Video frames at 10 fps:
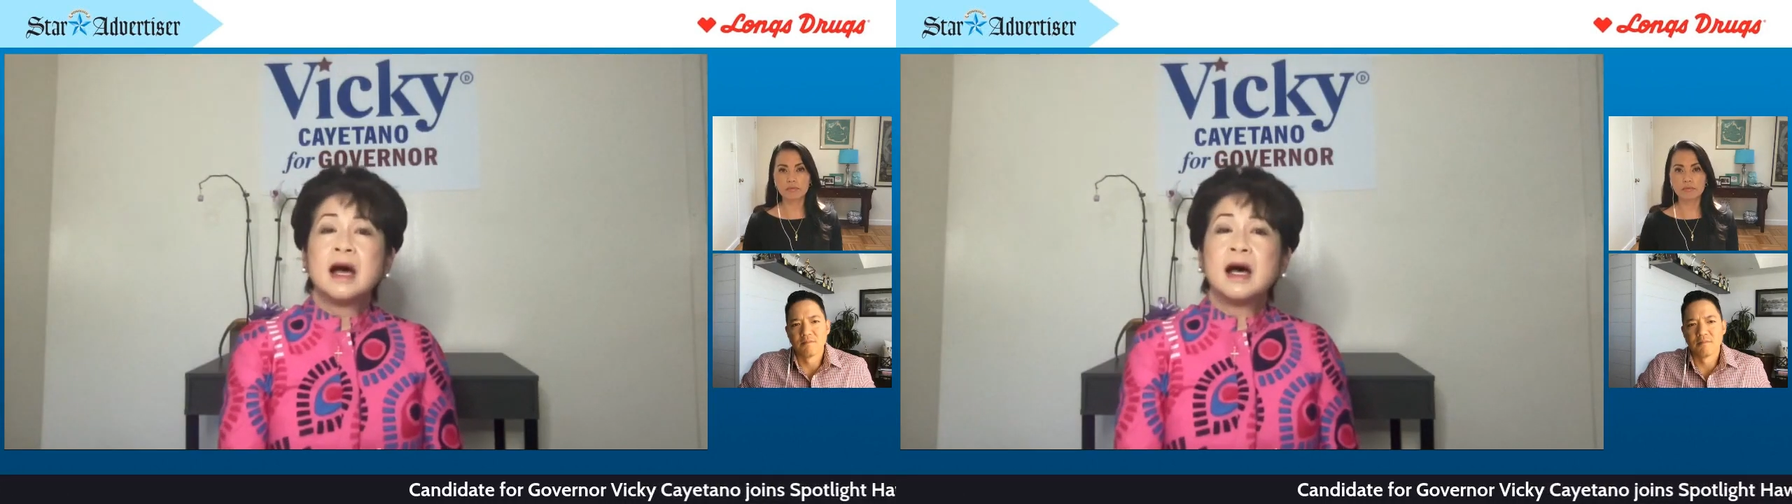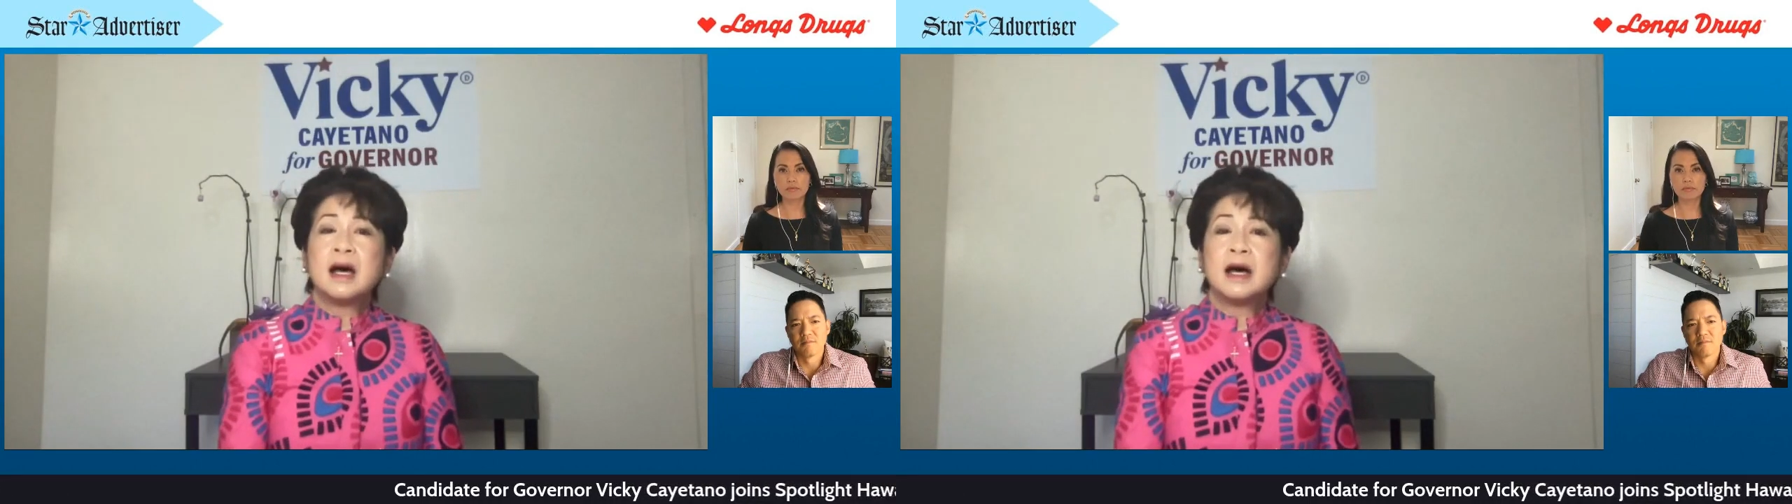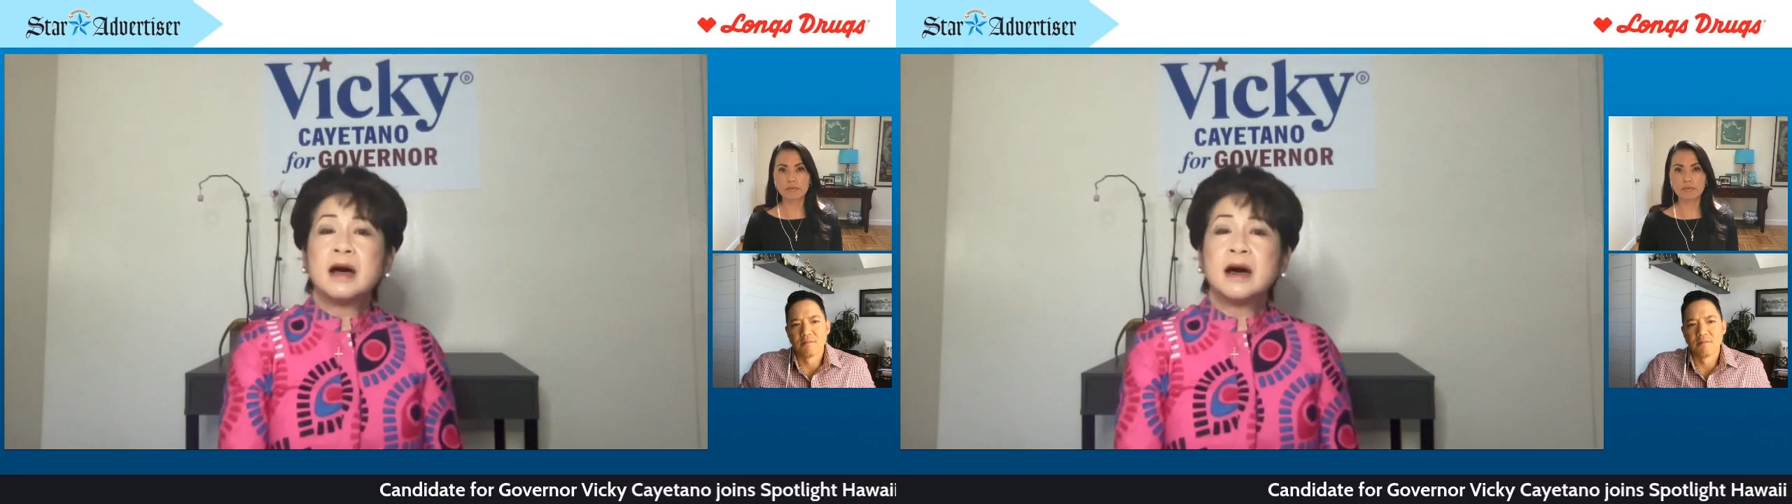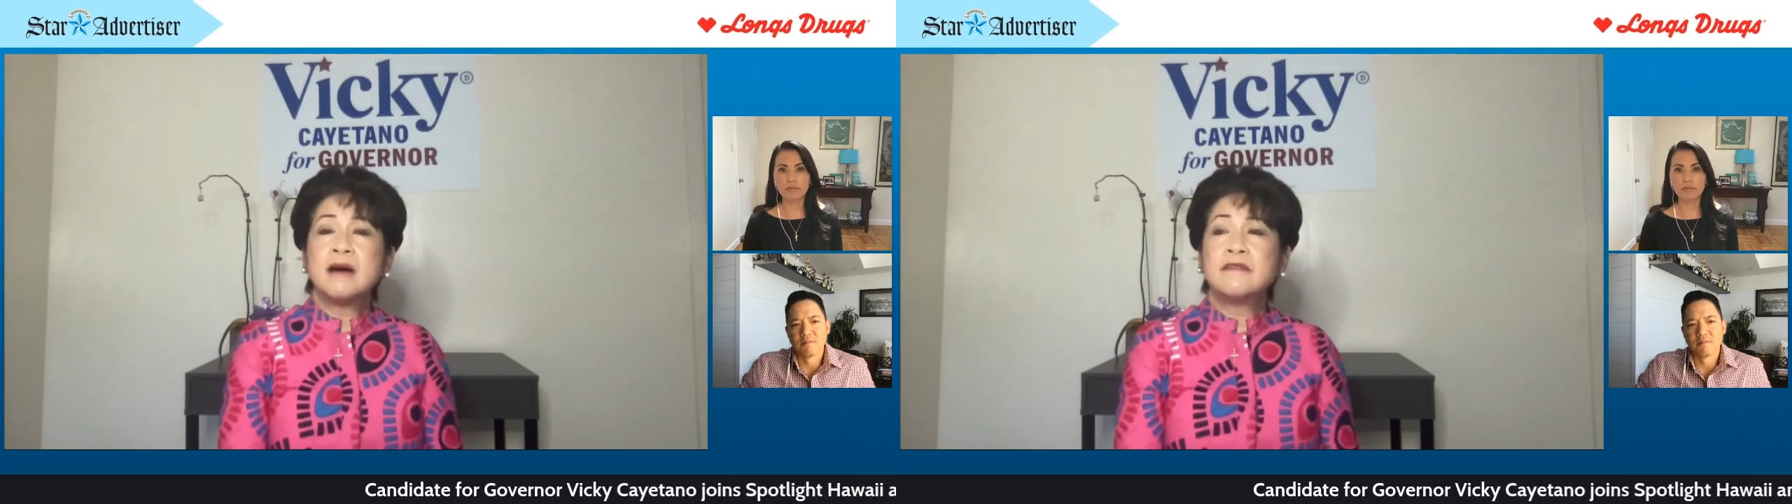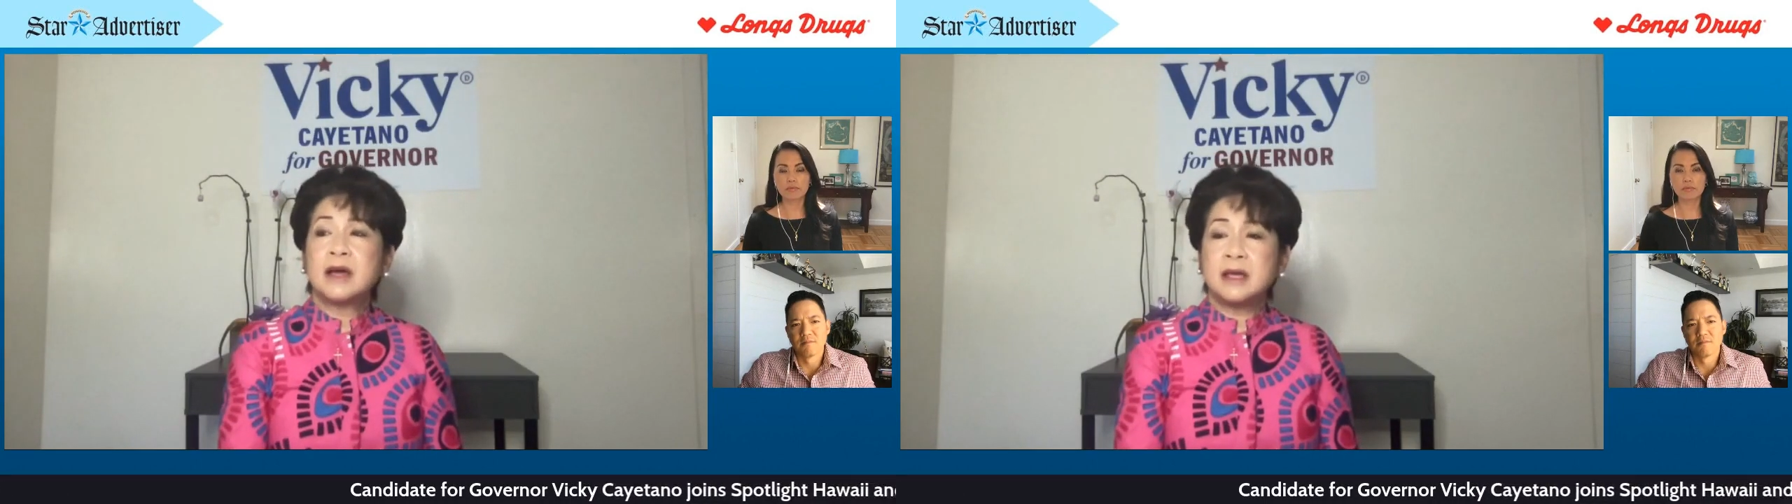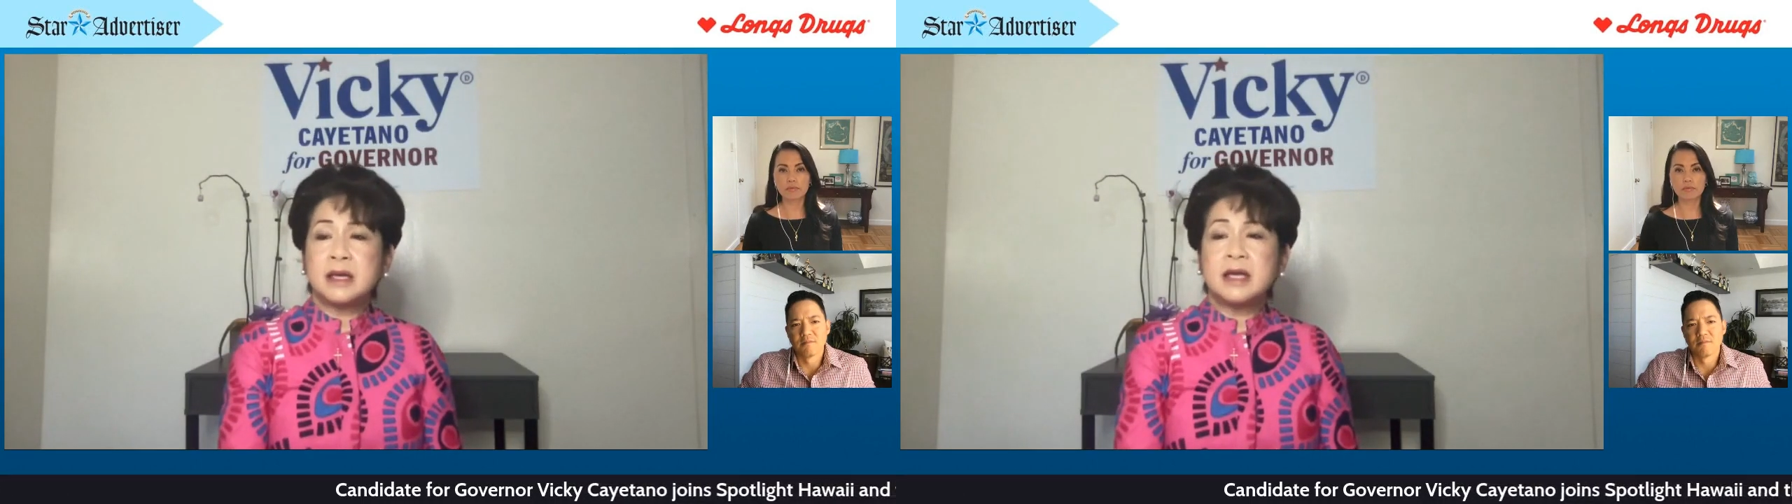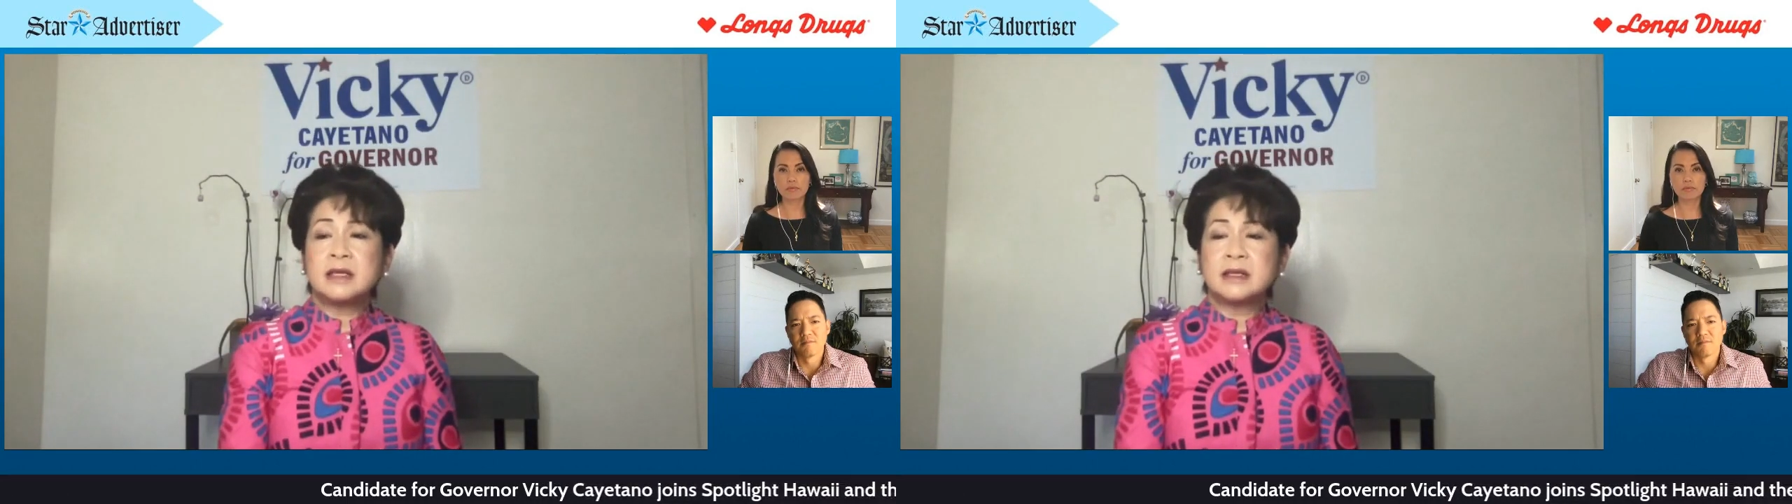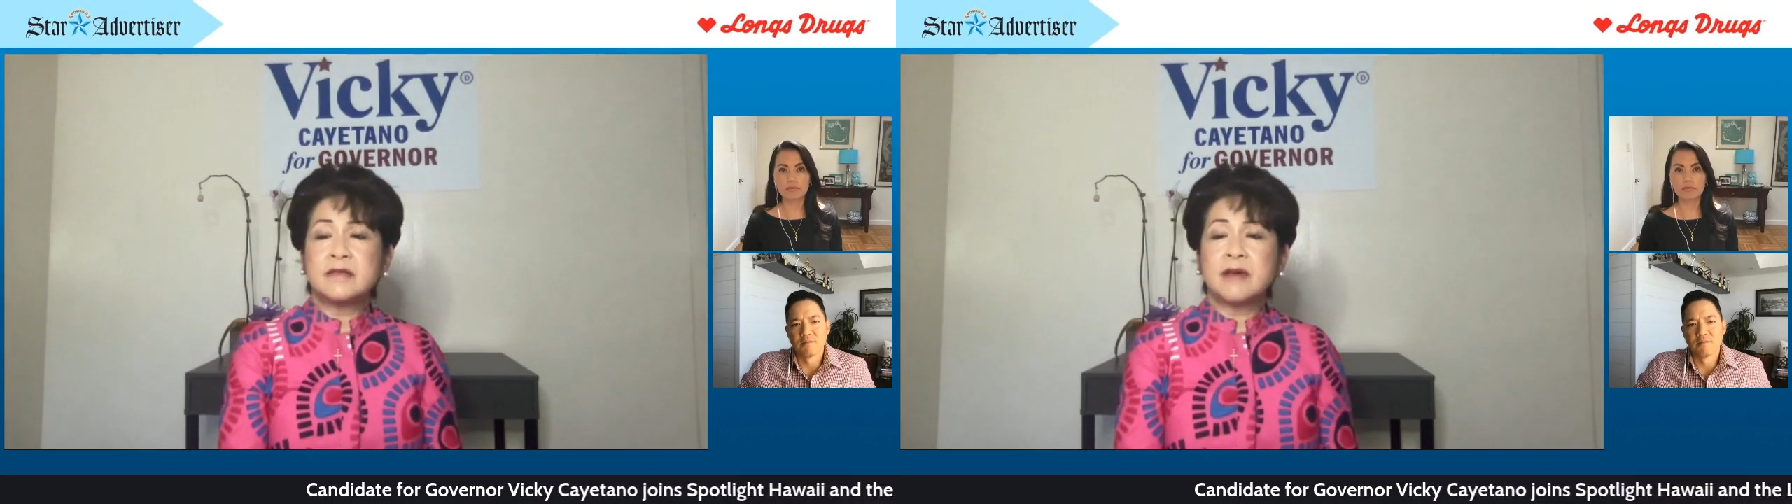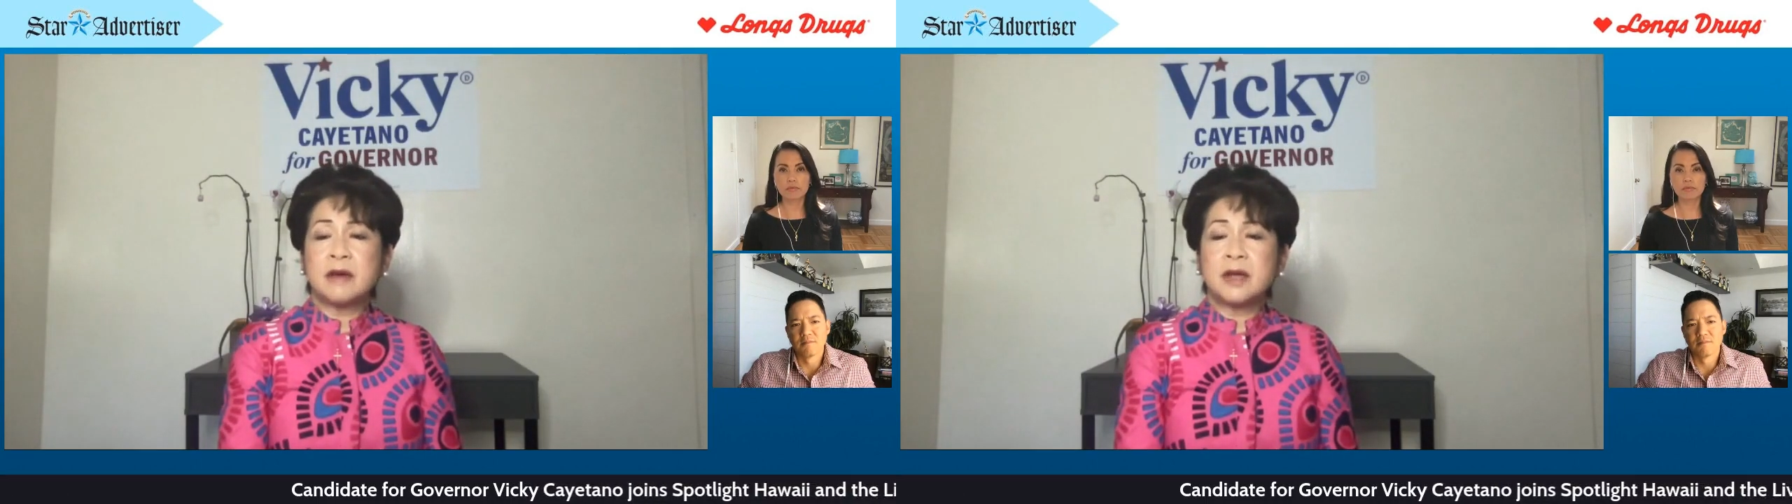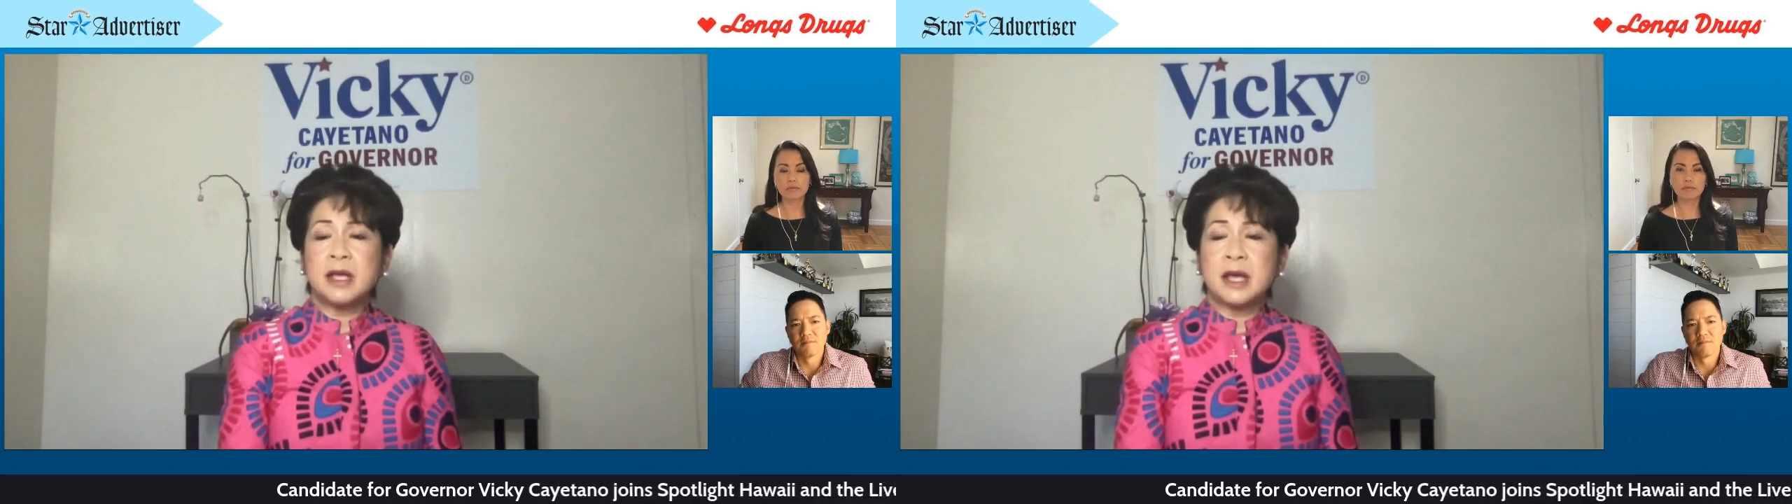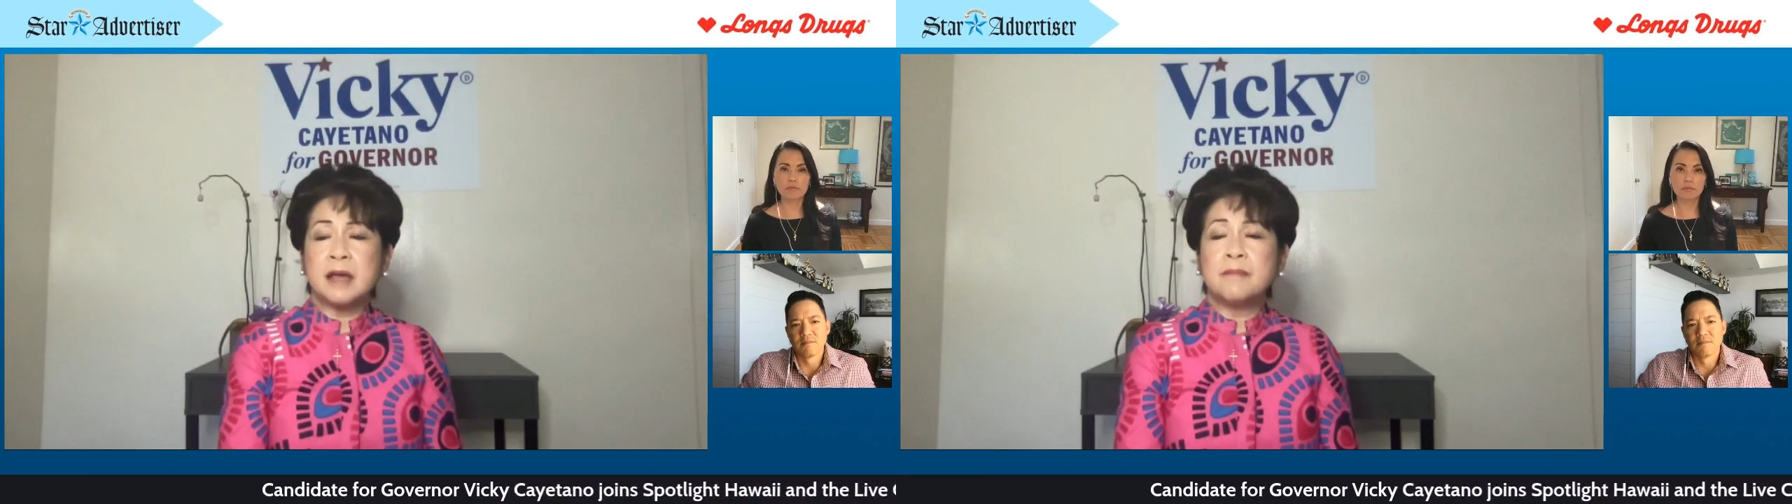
uh, Hawaii is a very